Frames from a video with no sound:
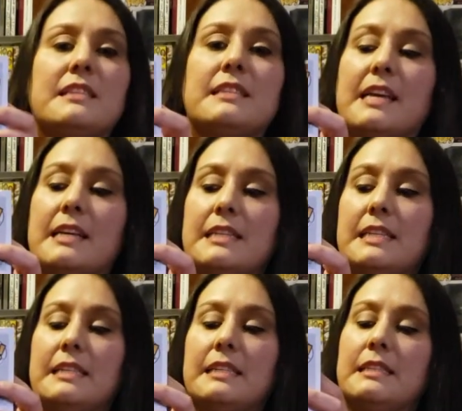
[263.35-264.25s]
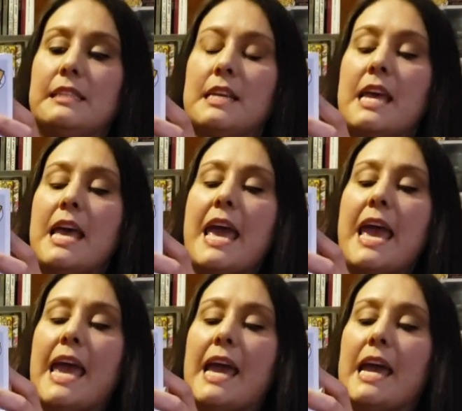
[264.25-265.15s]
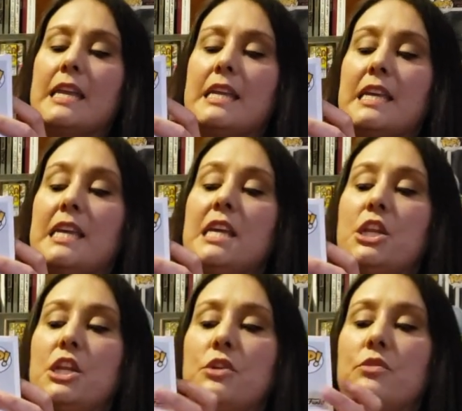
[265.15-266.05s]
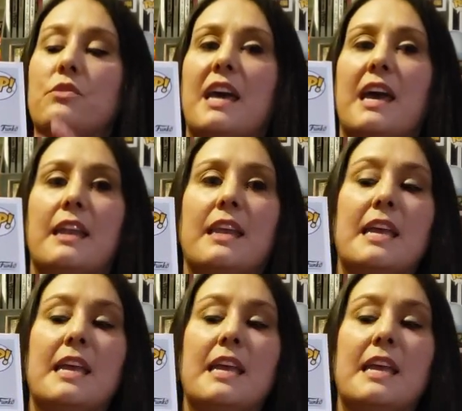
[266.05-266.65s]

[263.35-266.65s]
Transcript: scientist. And he knew that